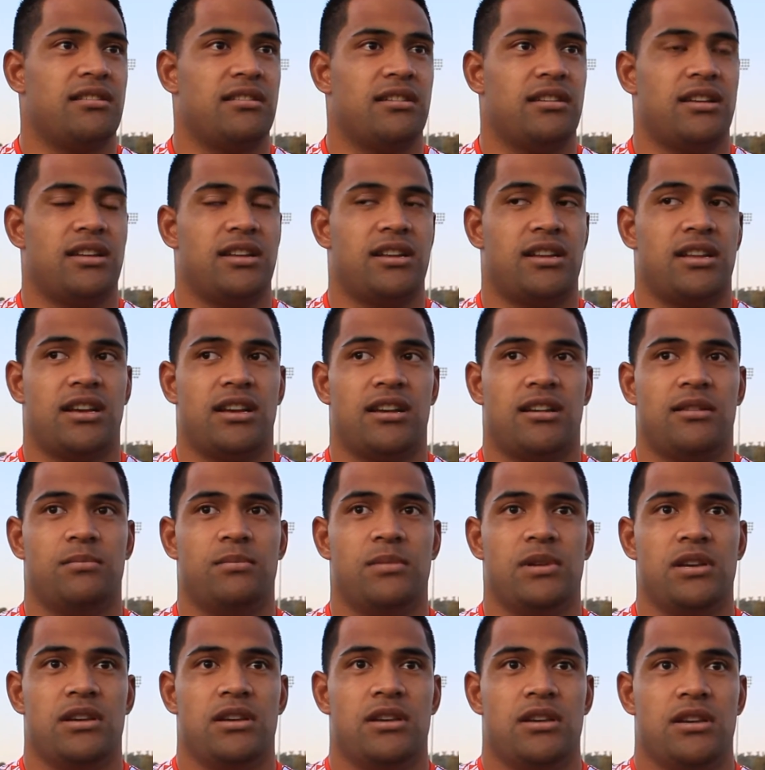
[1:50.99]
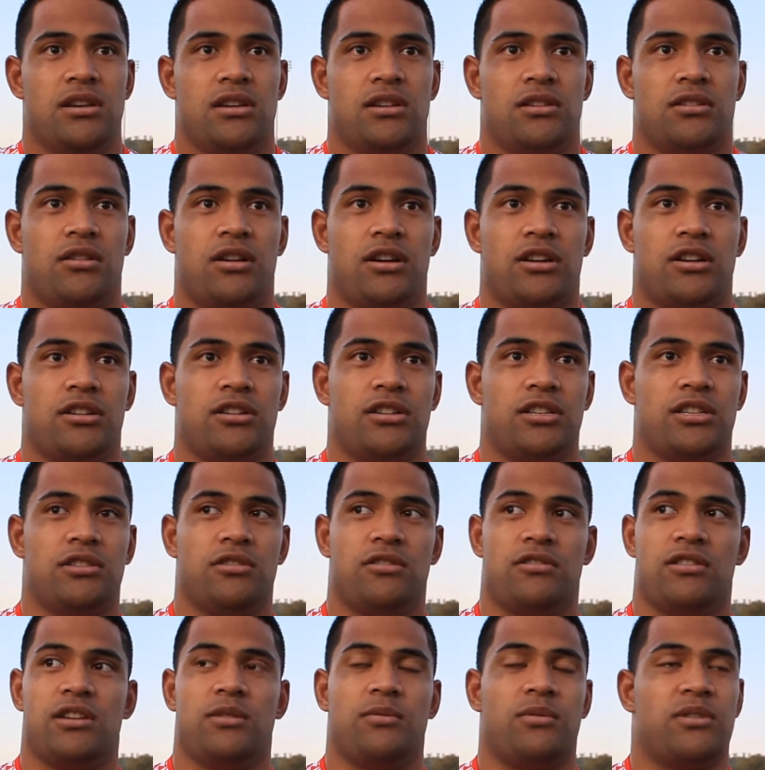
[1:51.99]
And you know, I know
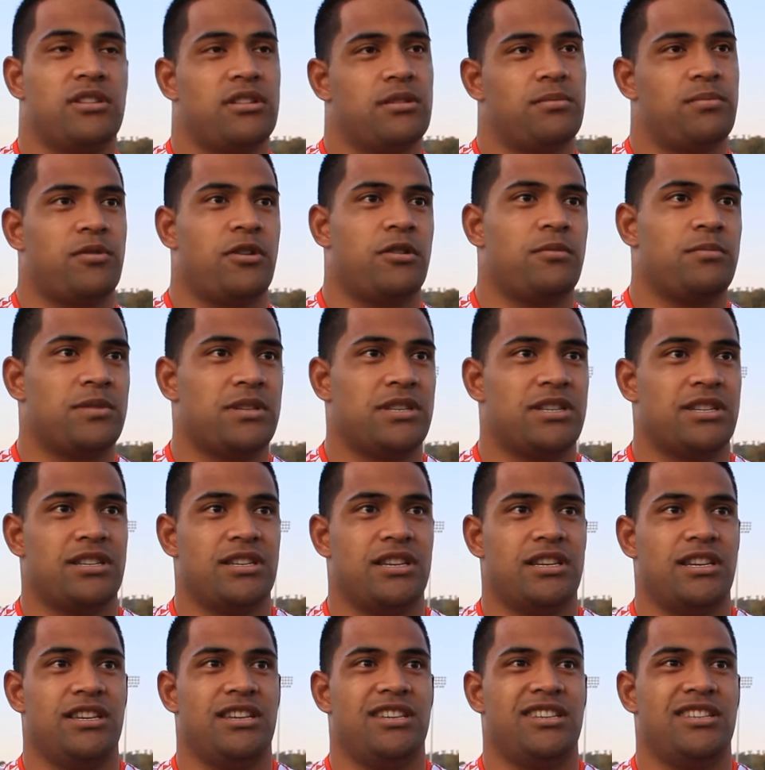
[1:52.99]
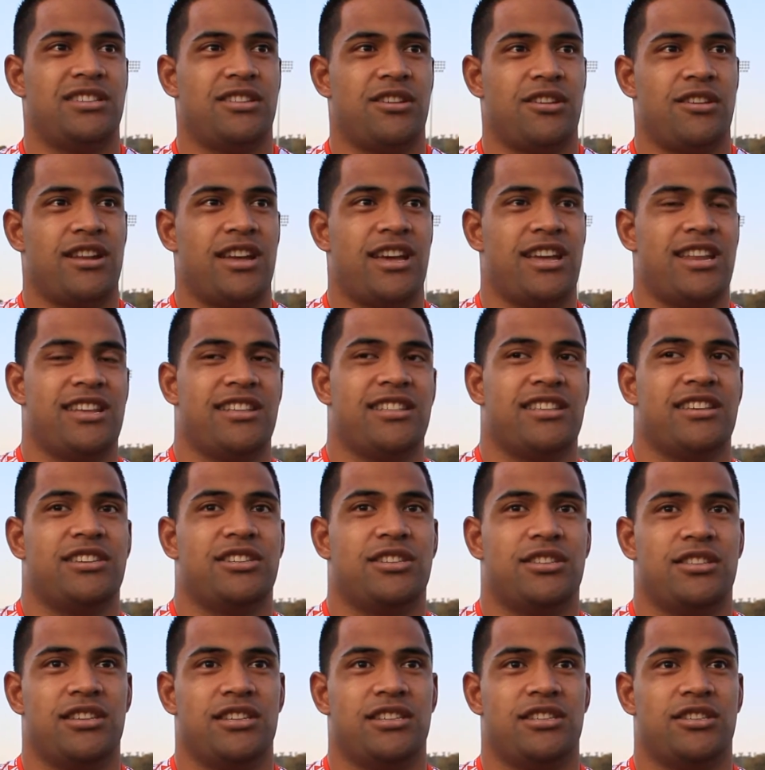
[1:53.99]
Sione, one of the props, he's donating
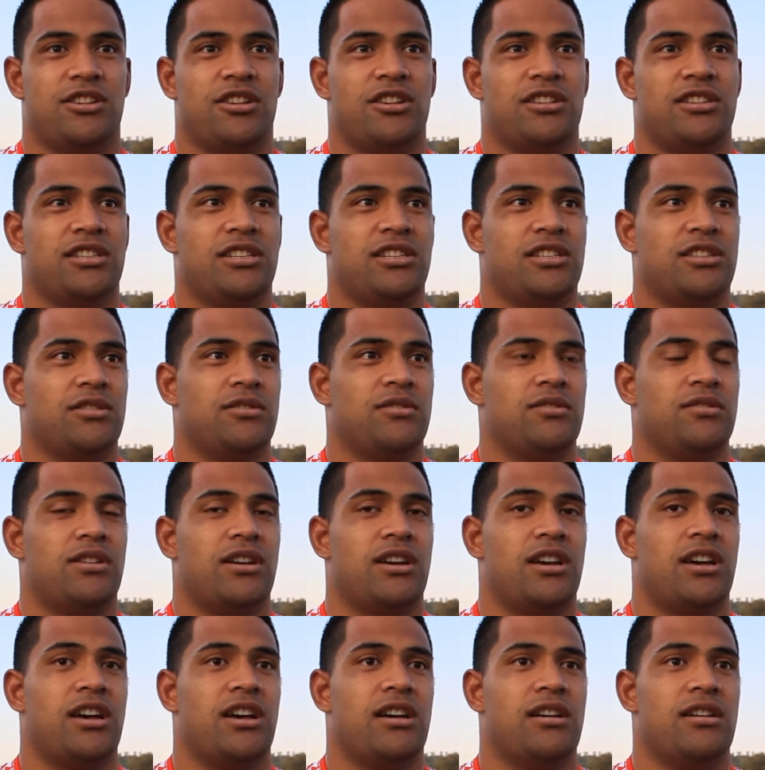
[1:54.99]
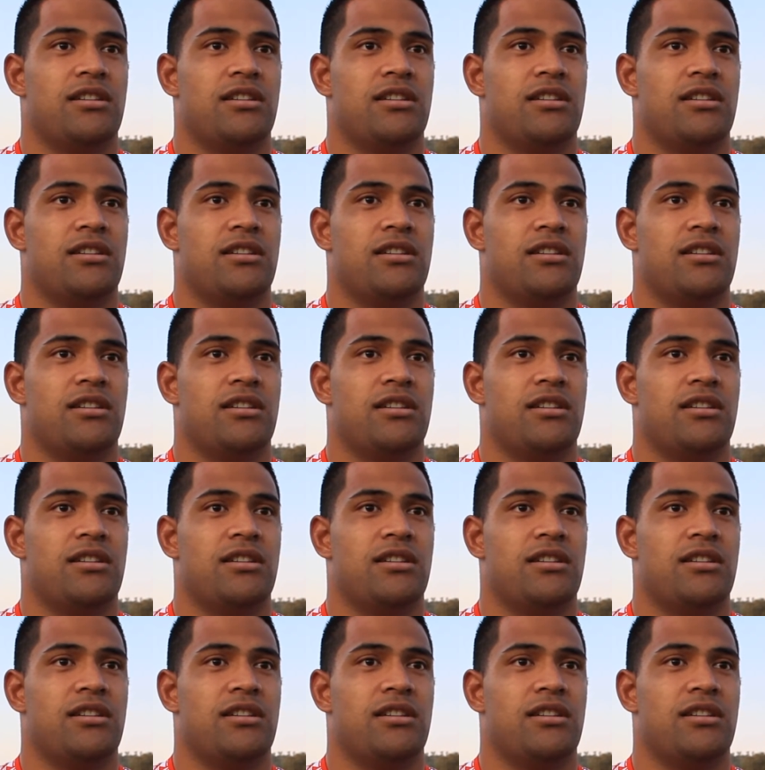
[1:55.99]
these jerseys to